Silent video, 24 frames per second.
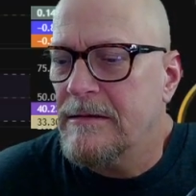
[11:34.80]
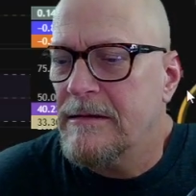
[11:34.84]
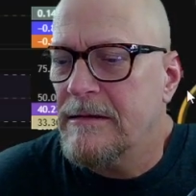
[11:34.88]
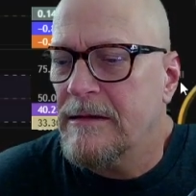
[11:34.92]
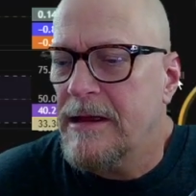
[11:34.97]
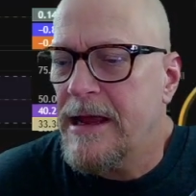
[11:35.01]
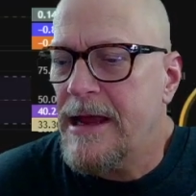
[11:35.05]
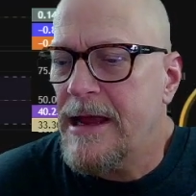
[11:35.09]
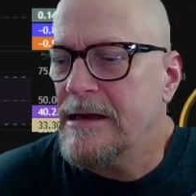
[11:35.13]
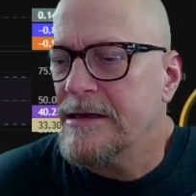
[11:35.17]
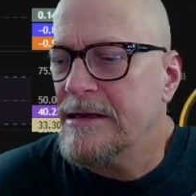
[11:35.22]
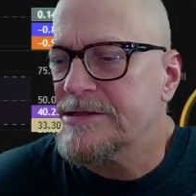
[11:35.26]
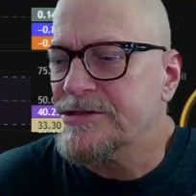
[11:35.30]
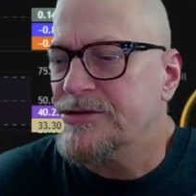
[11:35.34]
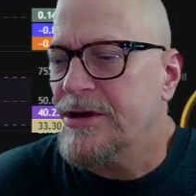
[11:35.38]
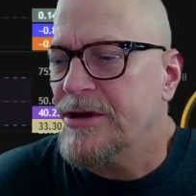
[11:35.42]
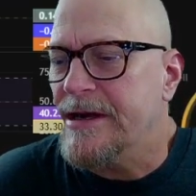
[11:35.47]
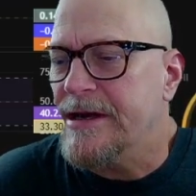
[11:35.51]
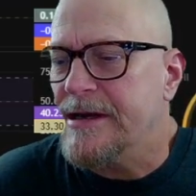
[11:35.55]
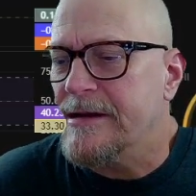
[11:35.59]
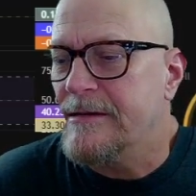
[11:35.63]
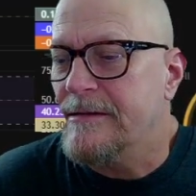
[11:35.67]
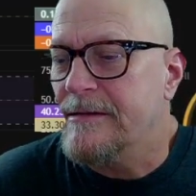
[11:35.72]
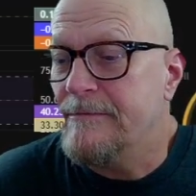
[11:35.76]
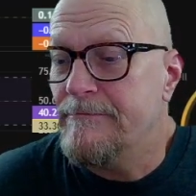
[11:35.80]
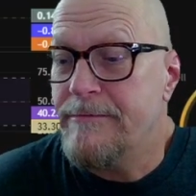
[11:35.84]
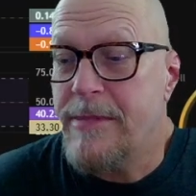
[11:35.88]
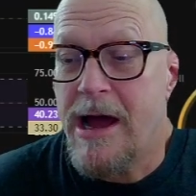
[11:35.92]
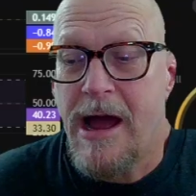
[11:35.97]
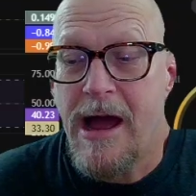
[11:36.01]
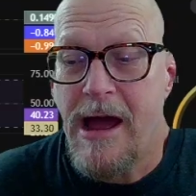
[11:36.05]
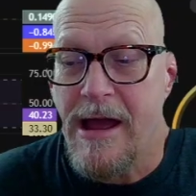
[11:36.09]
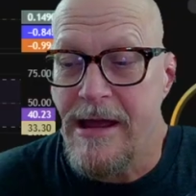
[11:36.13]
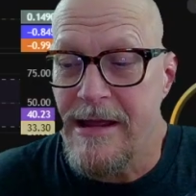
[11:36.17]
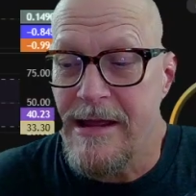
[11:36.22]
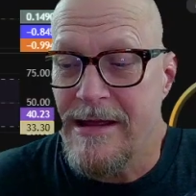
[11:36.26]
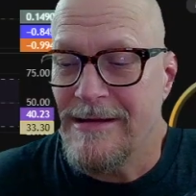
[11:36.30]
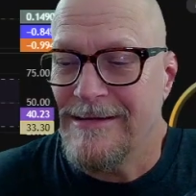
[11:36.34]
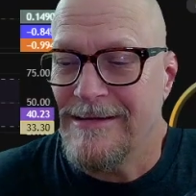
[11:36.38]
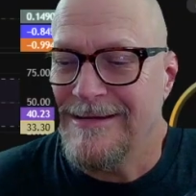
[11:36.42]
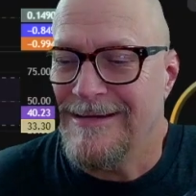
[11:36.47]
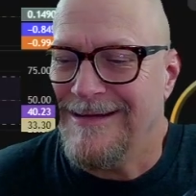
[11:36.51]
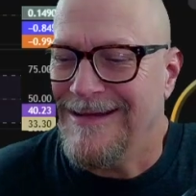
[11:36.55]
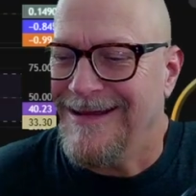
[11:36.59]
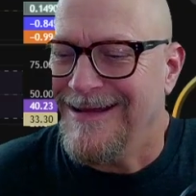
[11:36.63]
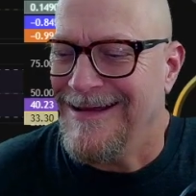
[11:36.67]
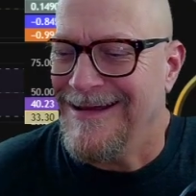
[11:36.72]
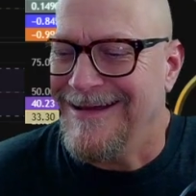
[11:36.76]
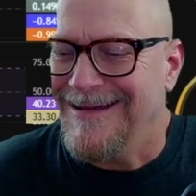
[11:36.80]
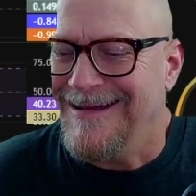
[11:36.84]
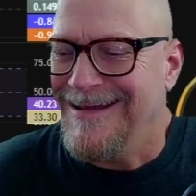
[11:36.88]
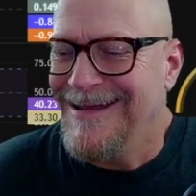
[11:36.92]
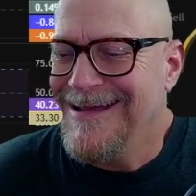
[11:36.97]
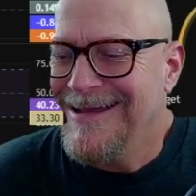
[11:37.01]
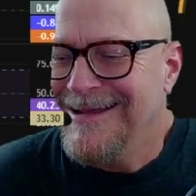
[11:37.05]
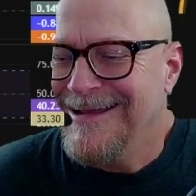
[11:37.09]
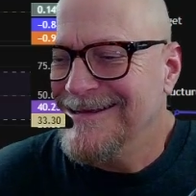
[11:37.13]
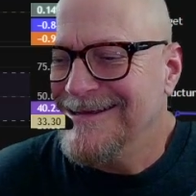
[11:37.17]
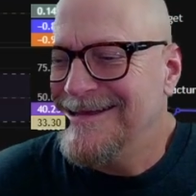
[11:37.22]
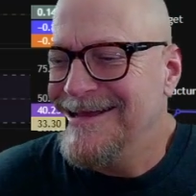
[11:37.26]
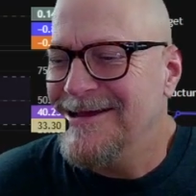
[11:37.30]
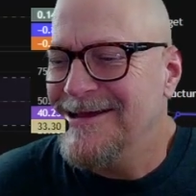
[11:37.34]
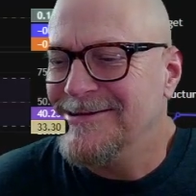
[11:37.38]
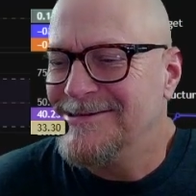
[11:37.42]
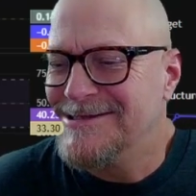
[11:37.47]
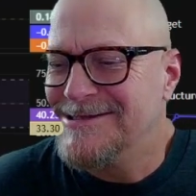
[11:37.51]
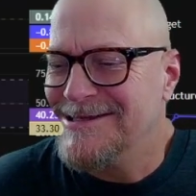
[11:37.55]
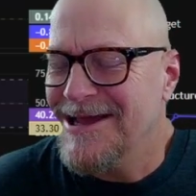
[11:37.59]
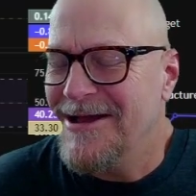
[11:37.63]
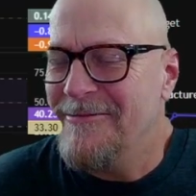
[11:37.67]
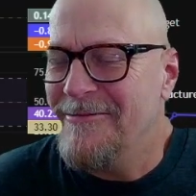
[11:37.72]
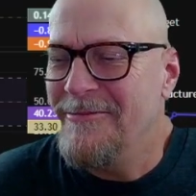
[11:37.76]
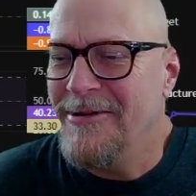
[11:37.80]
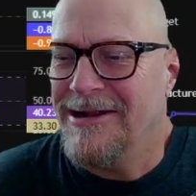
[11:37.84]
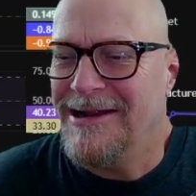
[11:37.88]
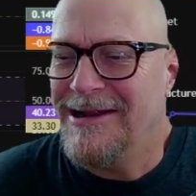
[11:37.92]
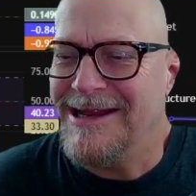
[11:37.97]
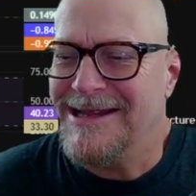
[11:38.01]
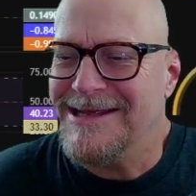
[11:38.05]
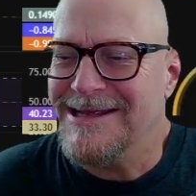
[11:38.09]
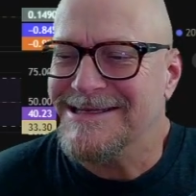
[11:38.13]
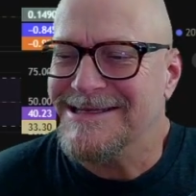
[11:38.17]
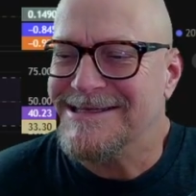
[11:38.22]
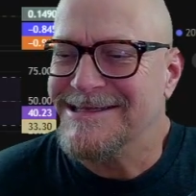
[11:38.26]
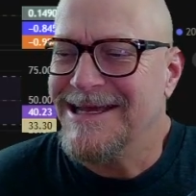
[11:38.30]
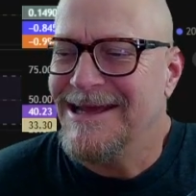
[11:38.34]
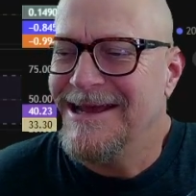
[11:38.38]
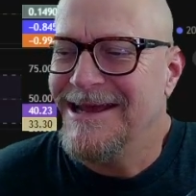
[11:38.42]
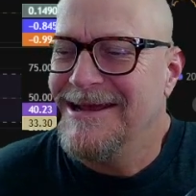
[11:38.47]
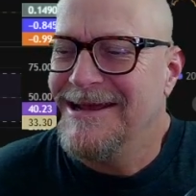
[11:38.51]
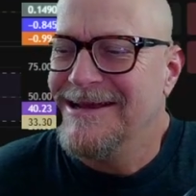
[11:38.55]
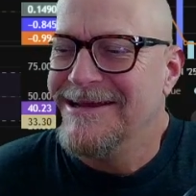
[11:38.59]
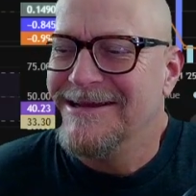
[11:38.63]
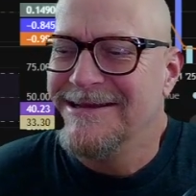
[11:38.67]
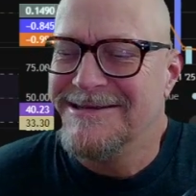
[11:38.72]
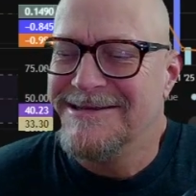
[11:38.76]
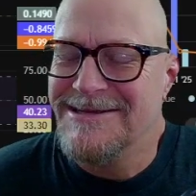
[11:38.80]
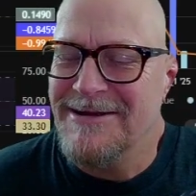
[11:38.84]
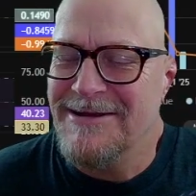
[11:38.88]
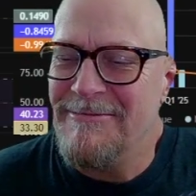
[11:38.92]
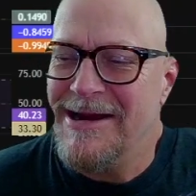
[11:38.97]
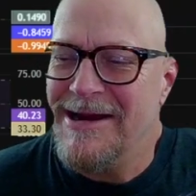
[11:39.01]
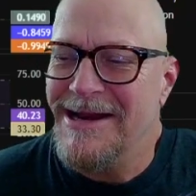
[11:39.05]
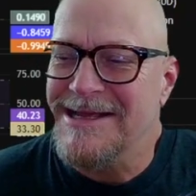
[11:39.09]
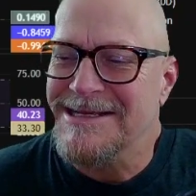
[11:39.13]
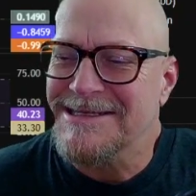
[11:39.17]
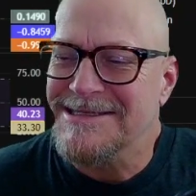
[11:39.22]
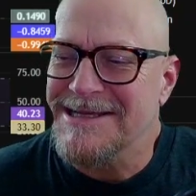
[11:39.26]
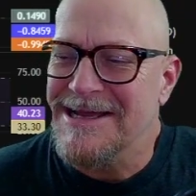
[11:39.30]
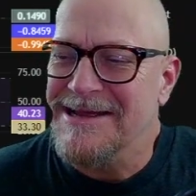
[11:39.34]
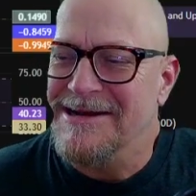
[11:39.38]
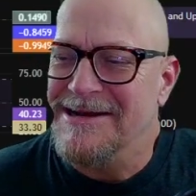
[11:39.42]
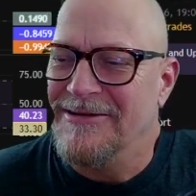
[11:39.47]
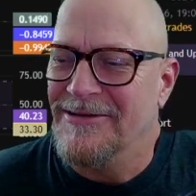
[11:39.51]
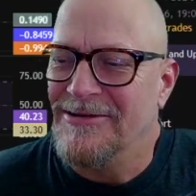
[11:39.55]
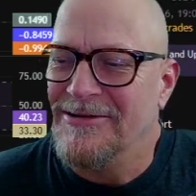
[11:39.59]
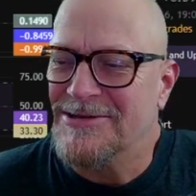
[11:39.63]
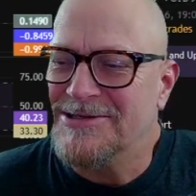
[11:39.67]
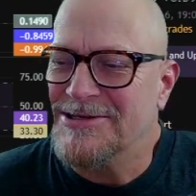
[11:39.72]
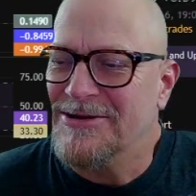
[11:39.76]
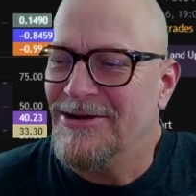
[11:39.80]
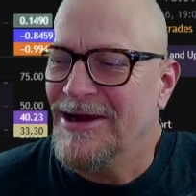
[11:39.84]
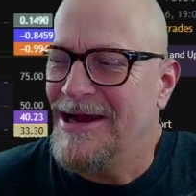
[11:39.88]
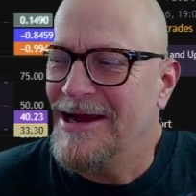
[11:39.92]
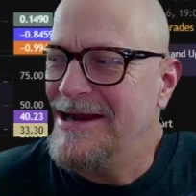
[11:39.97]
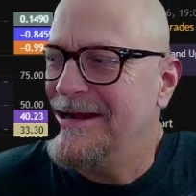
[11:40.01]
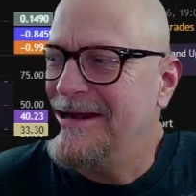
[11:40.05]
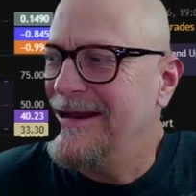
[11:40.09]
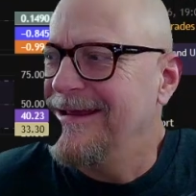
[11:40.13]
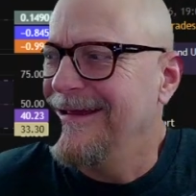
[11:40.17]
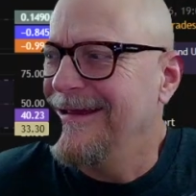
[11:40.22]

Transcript: Analyst rating, buy. Somebody's saying it looks great.